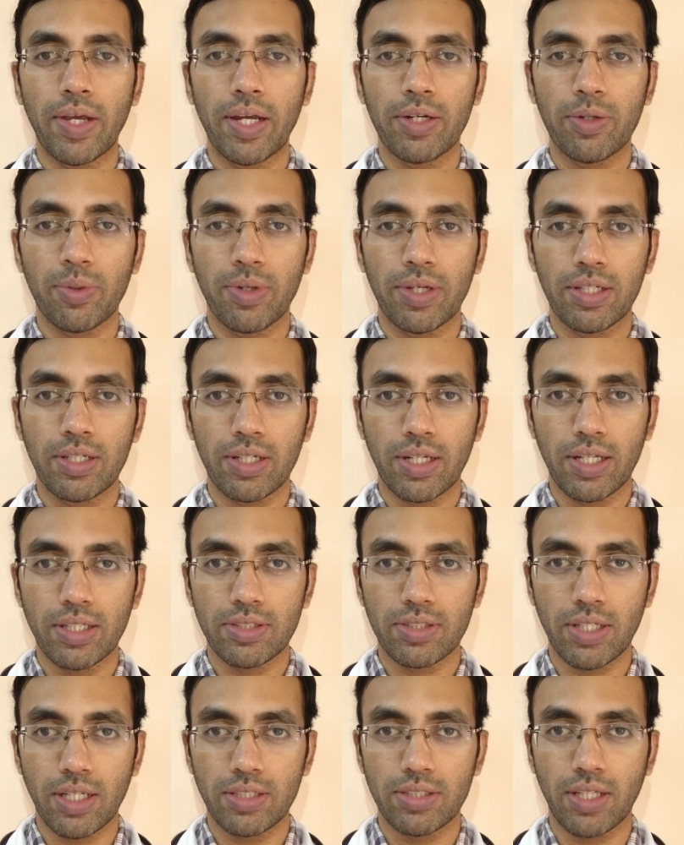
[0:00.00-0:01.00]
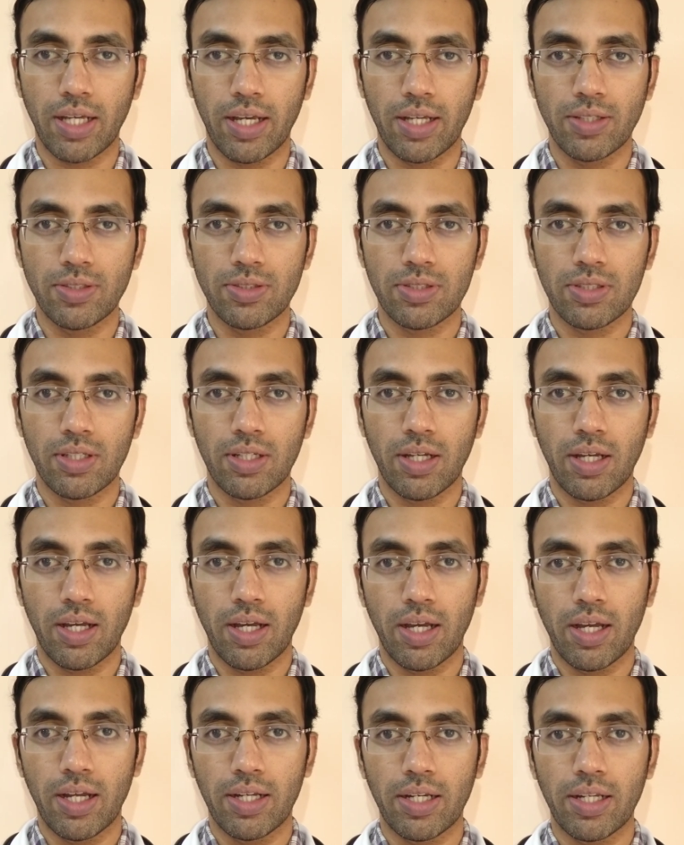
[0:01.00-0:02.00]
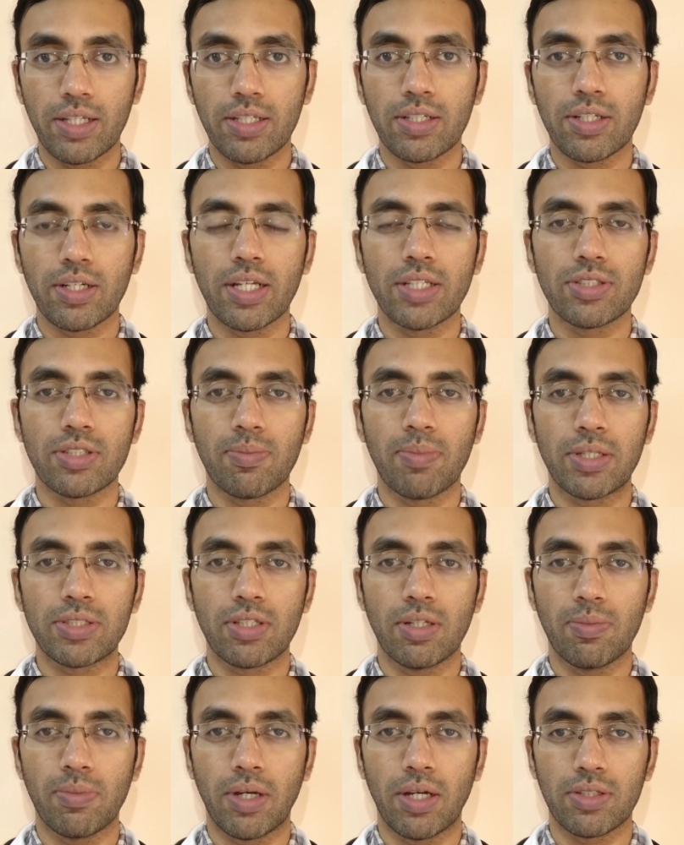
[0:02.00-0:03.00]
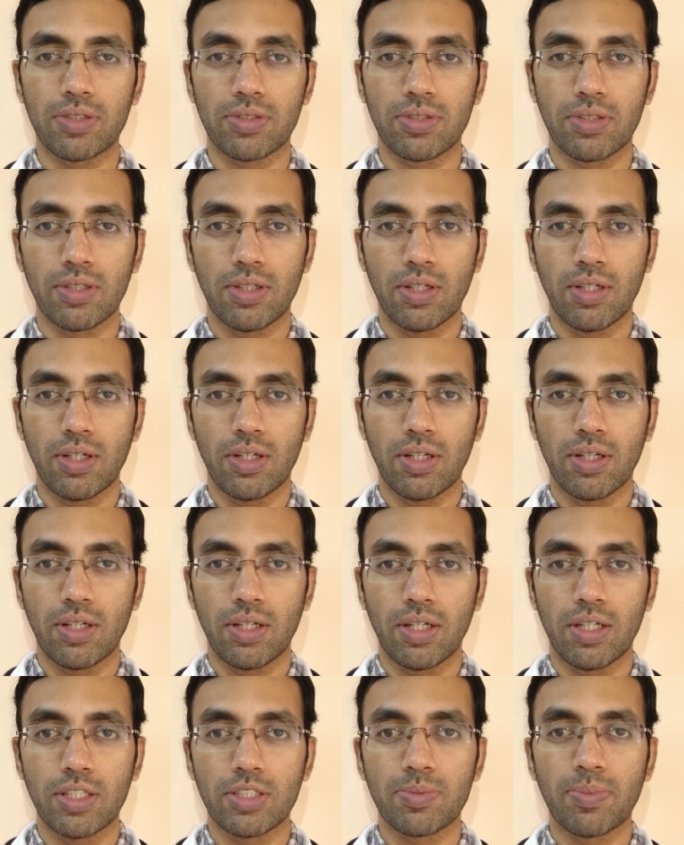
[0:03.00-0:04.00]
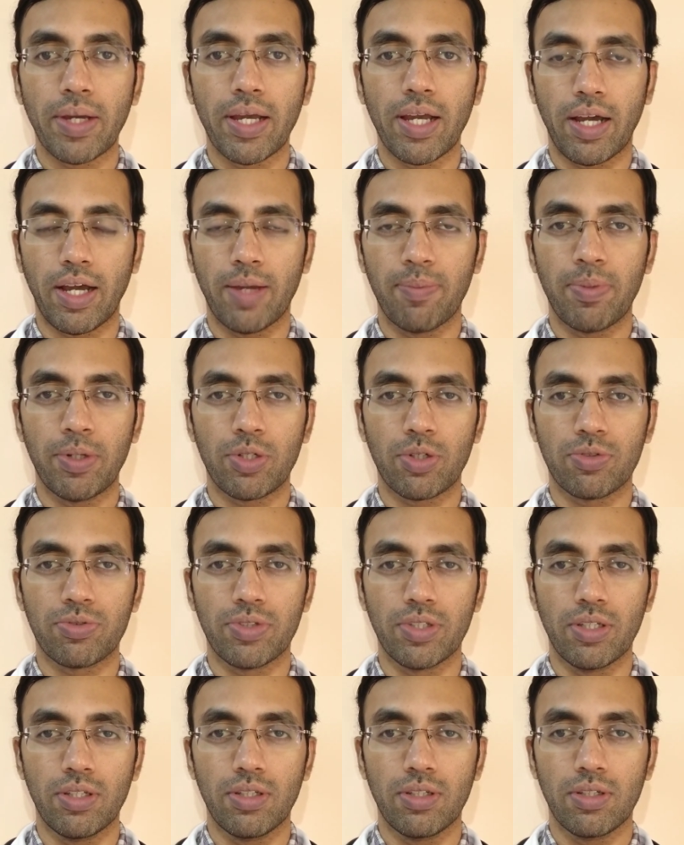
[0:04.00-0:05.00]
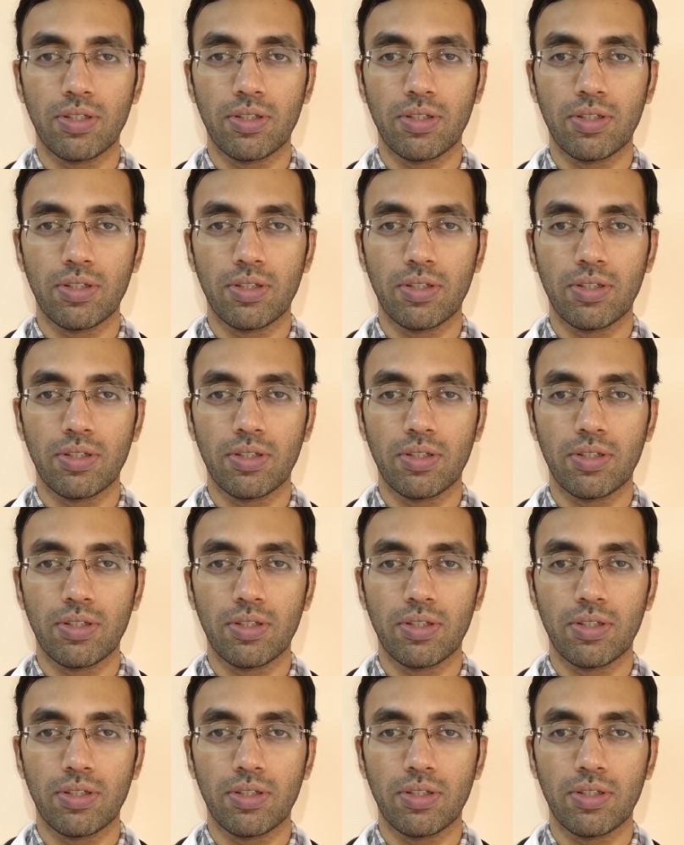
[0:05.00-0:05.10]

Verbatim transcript: way to increase their size and increase the muscle mass is by hypertrophy.